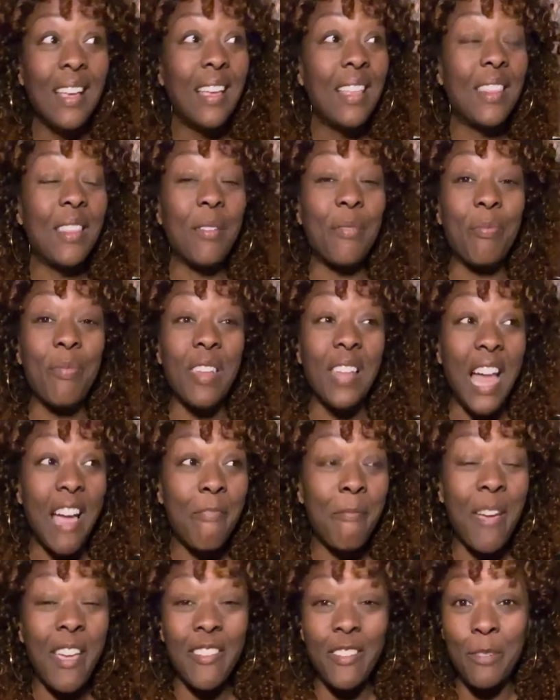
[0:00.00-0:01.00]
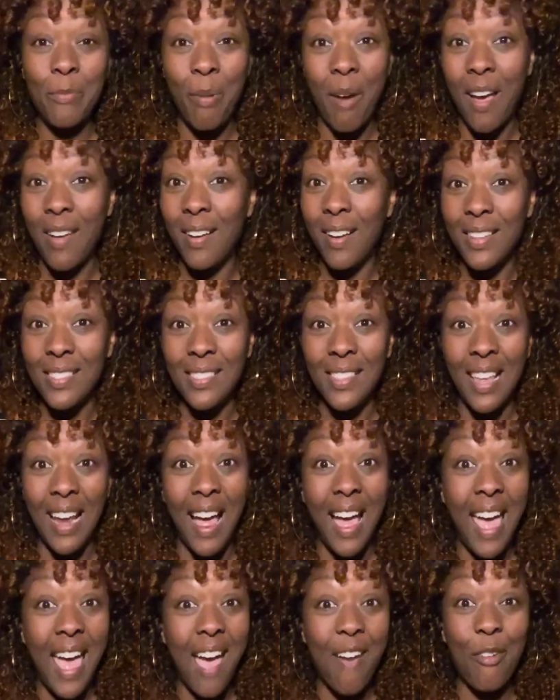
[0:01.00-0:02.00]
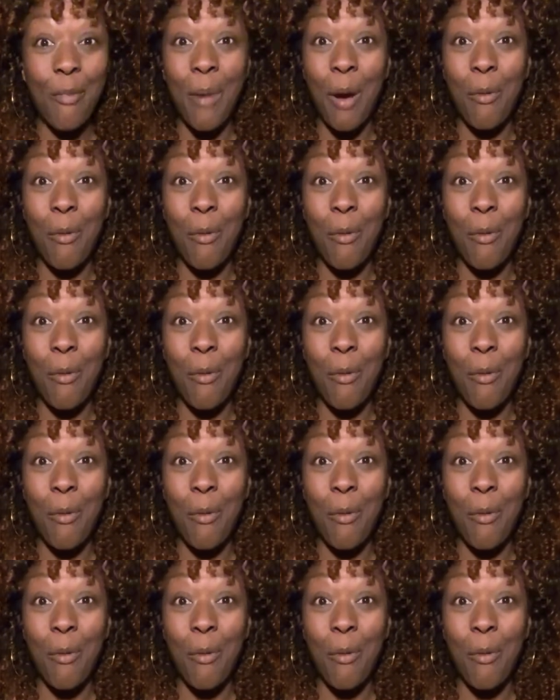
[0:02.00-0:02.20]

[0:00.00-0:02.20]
The Life Vantage products that I have on my